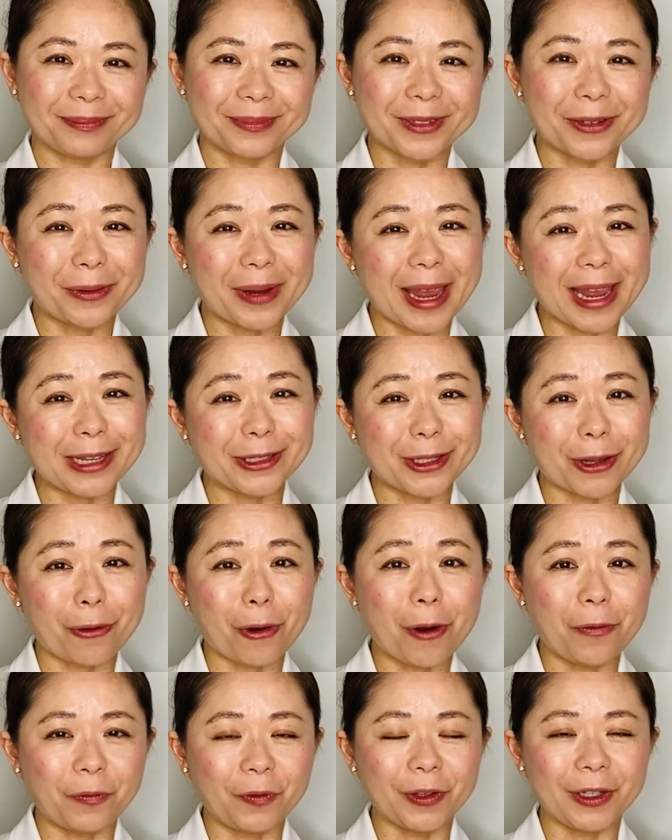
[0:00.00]
Okay, so
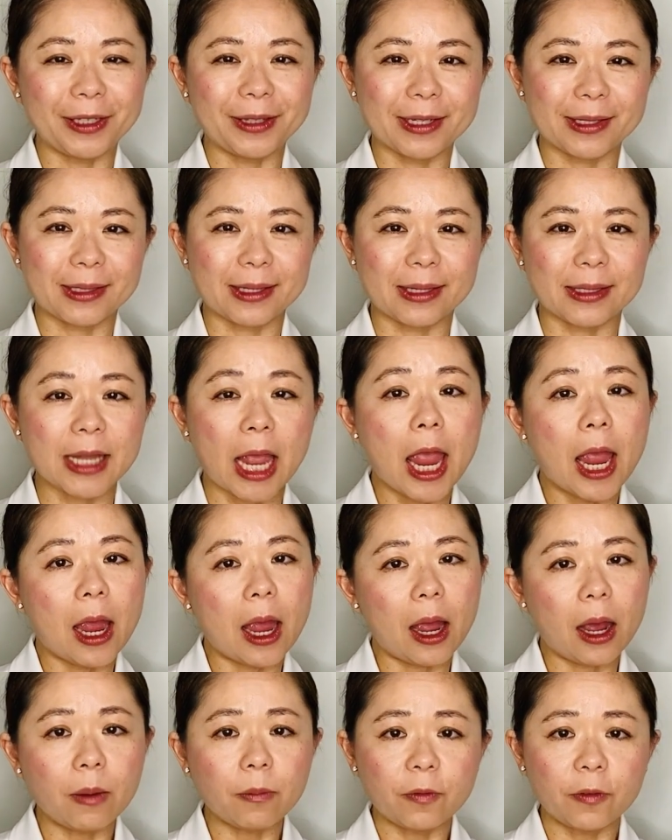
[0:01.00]
hopefully this is
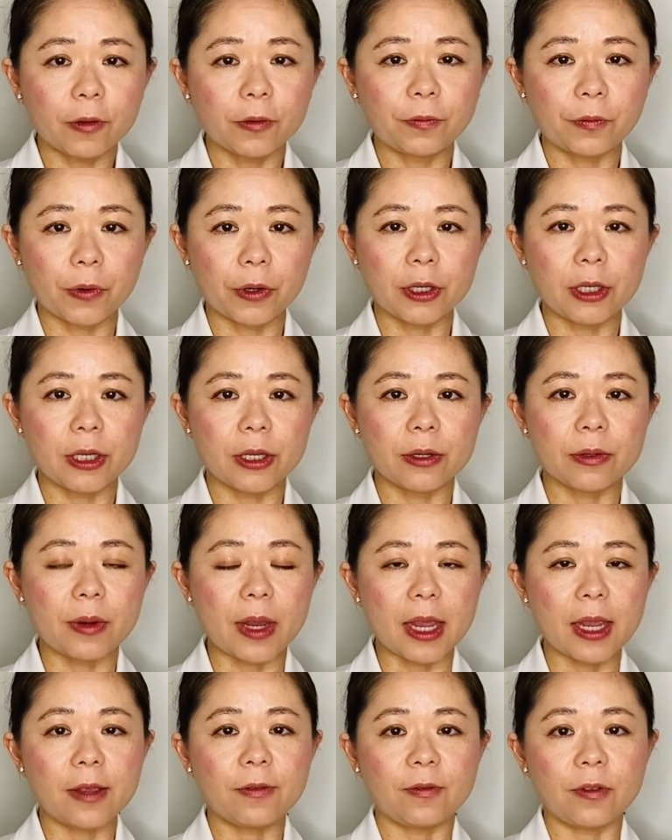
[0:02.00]
helpful for you
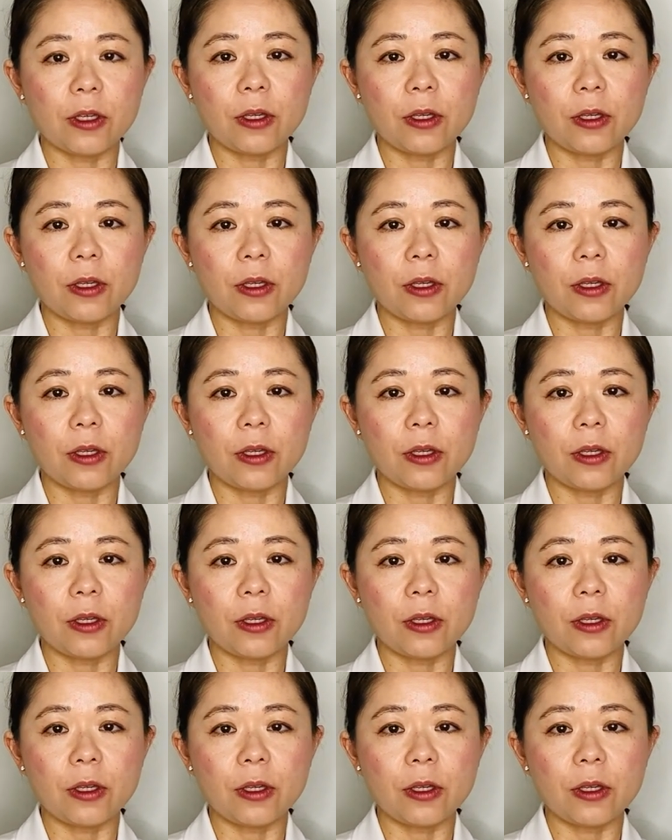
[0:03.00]
if